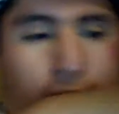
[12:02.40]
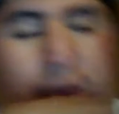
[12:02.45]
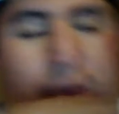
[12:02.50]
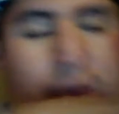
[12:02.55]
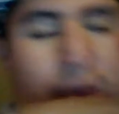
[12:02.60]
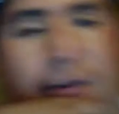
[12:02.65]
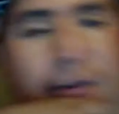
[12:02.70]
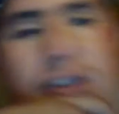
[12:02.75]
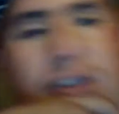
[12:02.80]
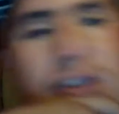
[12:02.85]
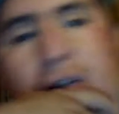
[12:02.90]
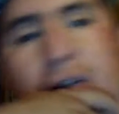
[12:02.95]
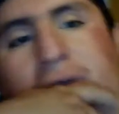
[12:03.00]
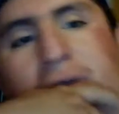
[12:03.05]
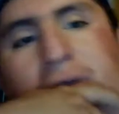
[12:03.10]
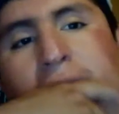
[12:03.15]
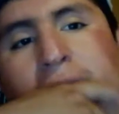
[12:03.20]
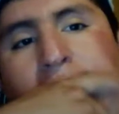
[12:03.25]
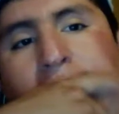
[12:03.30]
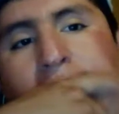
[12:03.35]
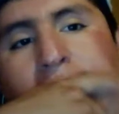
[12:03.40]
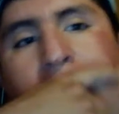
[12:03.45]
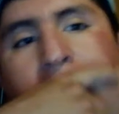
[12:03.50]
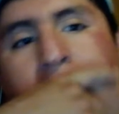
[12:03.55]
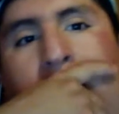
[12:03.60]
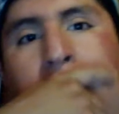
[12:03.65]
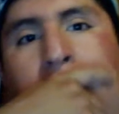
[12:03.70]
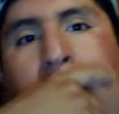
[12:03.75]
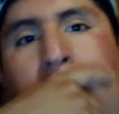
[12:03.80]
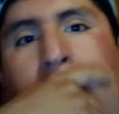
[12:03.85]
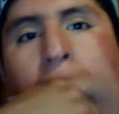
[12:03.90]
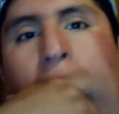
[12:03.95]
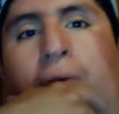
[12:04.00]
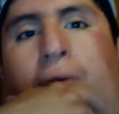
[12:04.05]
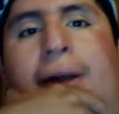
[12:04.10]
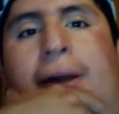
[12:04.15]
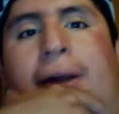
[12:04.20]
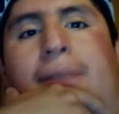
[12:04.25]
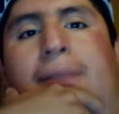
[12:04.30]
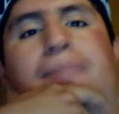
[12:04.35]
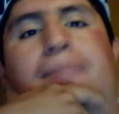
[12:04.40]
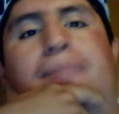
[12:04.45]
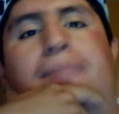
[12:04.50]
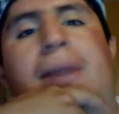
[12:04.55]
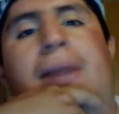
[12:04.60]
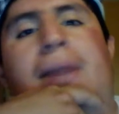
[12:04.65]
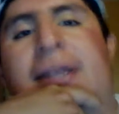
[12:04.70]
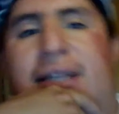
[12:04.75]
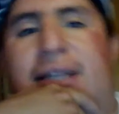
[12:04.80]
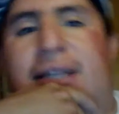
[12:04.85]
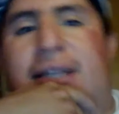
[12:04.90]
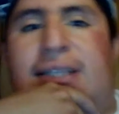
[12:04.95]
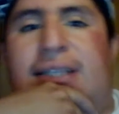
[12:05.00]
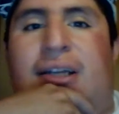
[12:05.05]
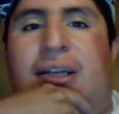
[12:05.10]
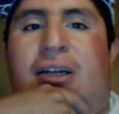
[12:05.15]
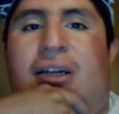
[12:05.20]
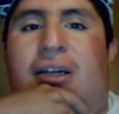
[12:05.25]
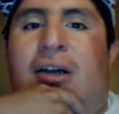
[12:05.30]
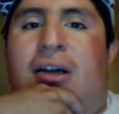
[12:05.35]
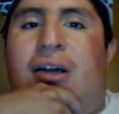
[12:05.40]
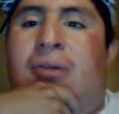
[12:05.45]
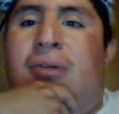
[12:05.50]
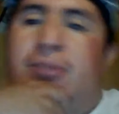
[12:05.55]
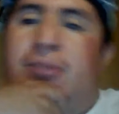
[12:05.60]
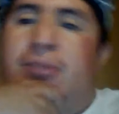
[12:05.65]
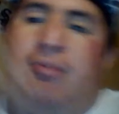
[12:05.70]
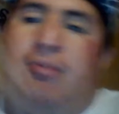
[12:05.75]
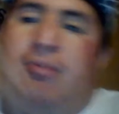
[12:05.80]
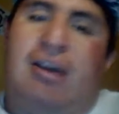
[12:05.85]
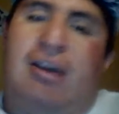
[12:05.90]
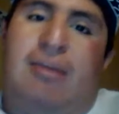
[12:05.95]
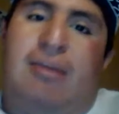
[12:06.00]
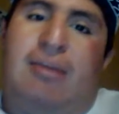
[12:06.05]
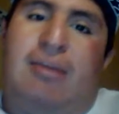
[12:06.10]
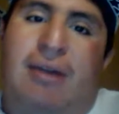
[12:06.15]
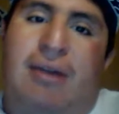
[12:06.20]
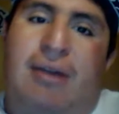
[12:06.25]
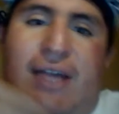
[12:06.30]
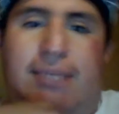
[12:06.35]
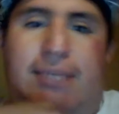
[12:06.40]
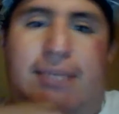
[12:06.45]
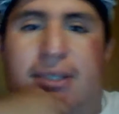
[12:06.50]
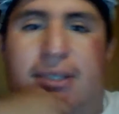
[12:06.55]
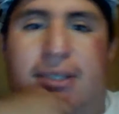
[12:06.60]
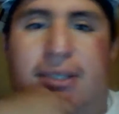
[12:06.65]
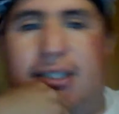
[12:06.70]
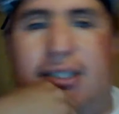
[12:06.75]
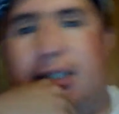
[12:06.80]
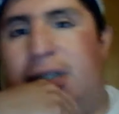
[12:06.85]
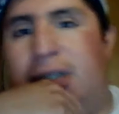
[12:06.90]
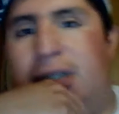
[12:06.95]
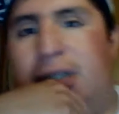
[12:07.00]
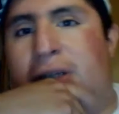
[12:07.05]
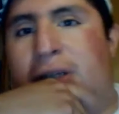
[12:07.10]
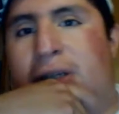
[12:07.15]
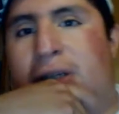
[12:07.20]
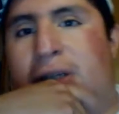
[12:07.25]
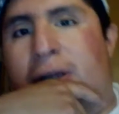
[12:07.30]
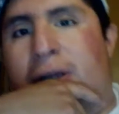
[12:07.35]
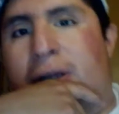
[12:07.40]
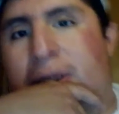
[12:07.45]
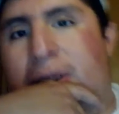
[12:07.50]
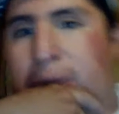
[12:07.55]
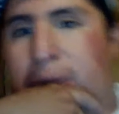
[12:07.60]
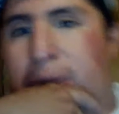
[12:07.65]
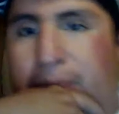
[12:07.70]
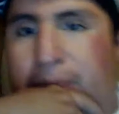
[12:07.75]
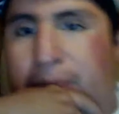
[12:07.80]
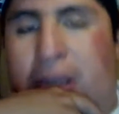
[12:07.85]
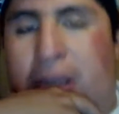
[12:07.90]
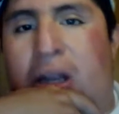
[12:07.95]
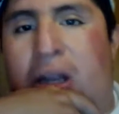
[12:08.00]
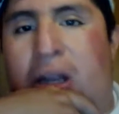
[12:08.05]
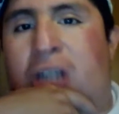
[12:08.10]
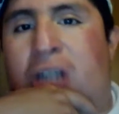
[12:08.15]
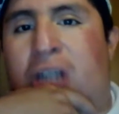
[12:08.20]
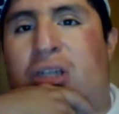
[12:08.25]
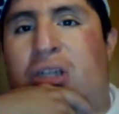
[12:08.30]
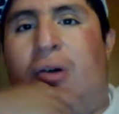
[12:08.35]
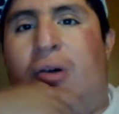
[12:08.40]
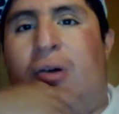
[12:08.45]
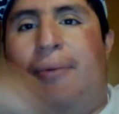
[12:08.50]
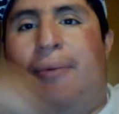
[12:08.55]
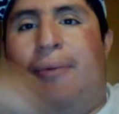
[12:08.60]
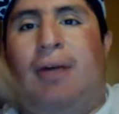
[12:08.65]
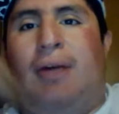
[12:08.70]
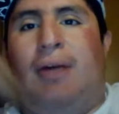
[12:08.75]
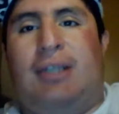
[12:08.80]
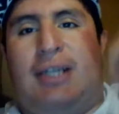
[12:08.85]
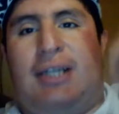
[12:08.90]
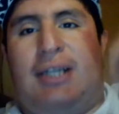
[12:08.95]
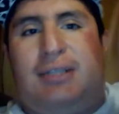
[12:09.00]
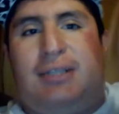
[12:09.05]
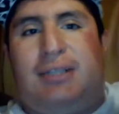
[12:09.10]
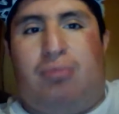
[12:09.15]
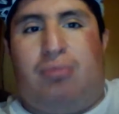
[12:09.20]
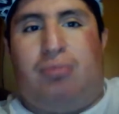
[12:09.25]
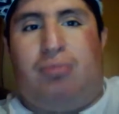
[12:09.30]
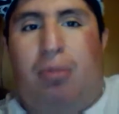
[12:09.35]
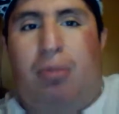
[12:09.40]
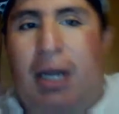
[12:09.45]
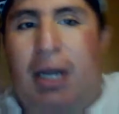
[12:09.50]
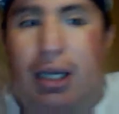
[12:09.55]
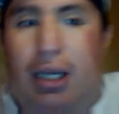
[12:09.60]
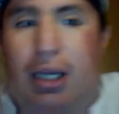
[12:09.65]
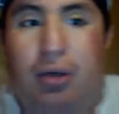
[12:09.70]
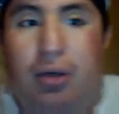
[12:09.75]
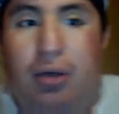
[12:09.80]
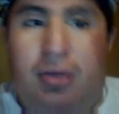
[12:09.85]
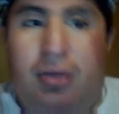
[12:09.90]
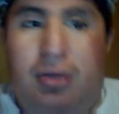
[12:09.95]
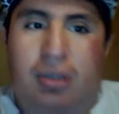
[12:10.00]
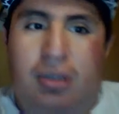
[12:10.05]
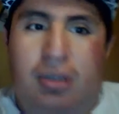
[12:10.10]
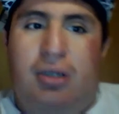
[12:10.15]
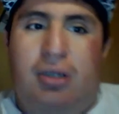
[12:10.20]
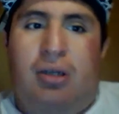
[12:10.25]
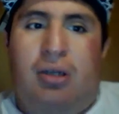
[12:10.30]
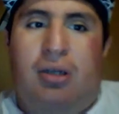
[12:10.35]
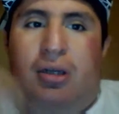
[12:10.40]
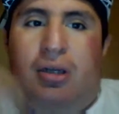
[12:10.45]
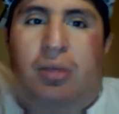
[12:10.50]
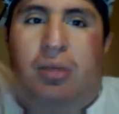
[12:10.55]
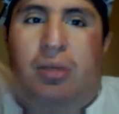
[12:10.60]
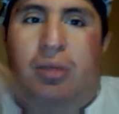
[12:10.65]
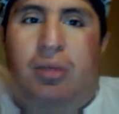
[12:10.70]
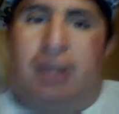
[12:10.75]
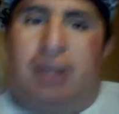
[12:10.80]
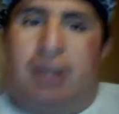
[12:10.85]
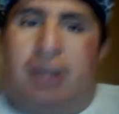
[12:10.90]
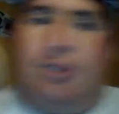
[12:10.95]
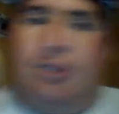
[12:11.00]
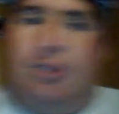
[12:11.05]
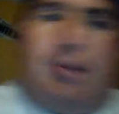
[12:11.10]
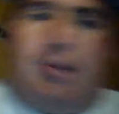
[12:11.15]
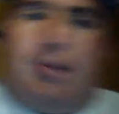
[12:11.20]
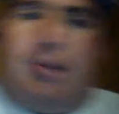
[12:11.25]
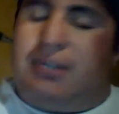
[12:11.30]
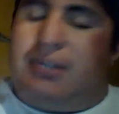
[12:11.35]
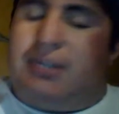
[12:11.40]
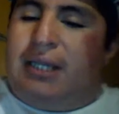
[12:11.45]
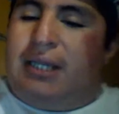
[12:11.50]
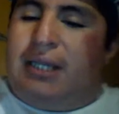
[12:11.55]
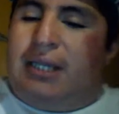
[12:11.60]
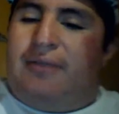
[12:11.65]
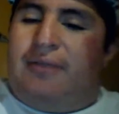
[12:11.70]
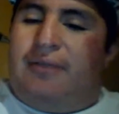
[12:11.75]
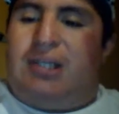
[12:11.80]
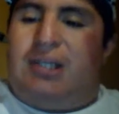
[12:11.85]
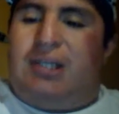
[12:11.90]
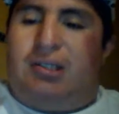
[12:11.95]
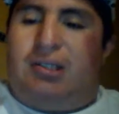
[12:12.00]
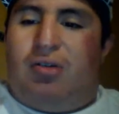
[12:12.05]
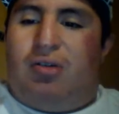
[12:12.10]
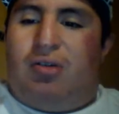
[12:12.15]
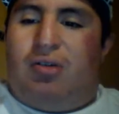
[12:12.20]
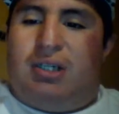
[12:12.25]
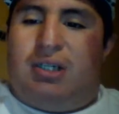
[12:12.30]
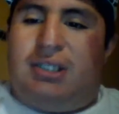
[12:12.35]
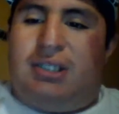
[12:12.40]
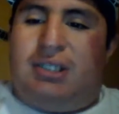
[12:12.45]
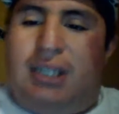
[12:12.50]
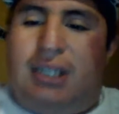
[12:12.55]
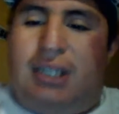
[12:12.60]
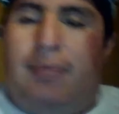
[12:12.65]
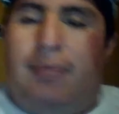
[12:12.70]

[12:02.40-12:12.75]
Field is there. What the Payton decision make investments. He's going to be in there, should go up, want to get some more money because the Bears can't affect his own team.